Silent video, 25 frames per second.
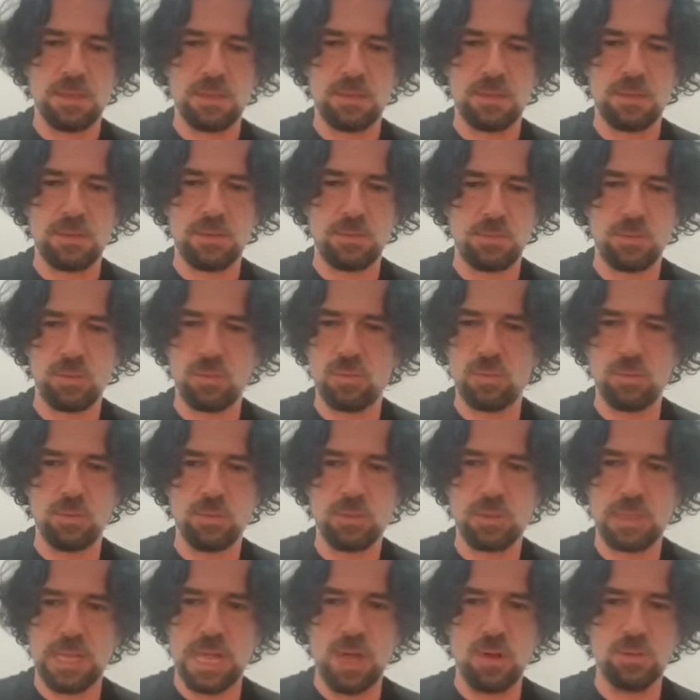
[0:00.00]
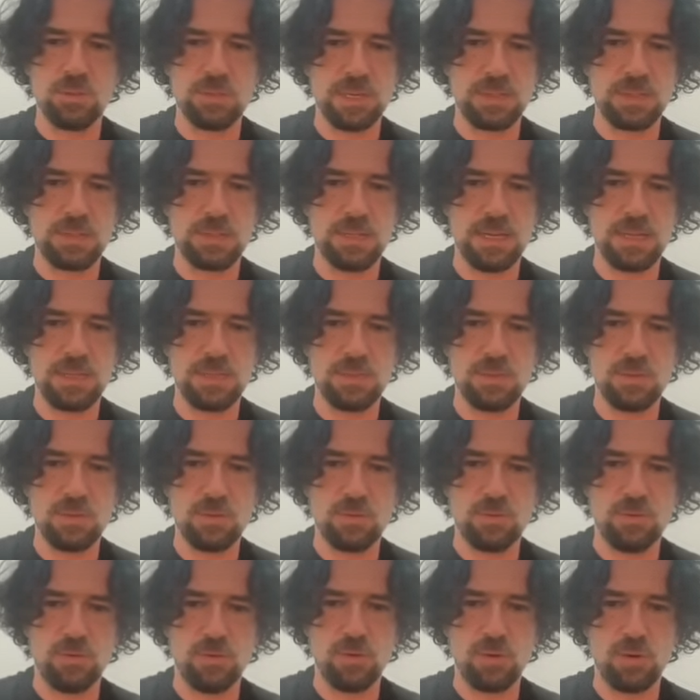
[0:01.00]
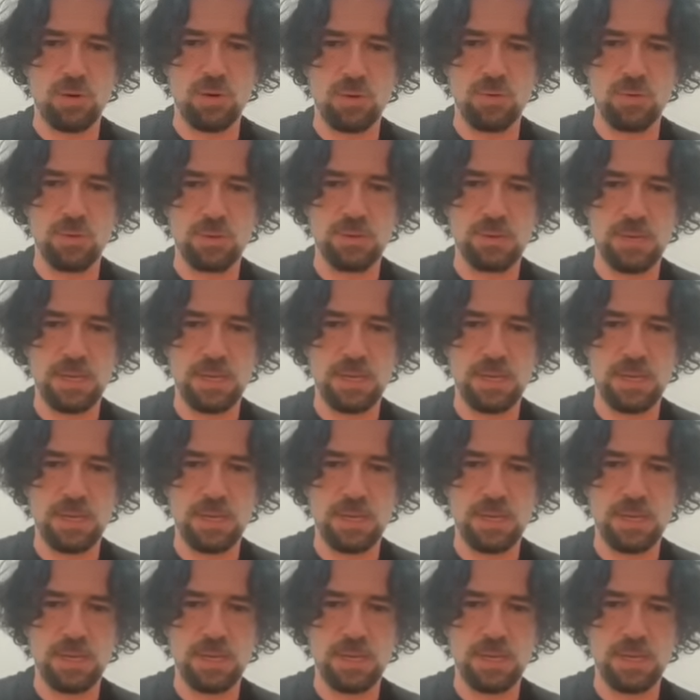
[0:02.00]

2000 lines of code,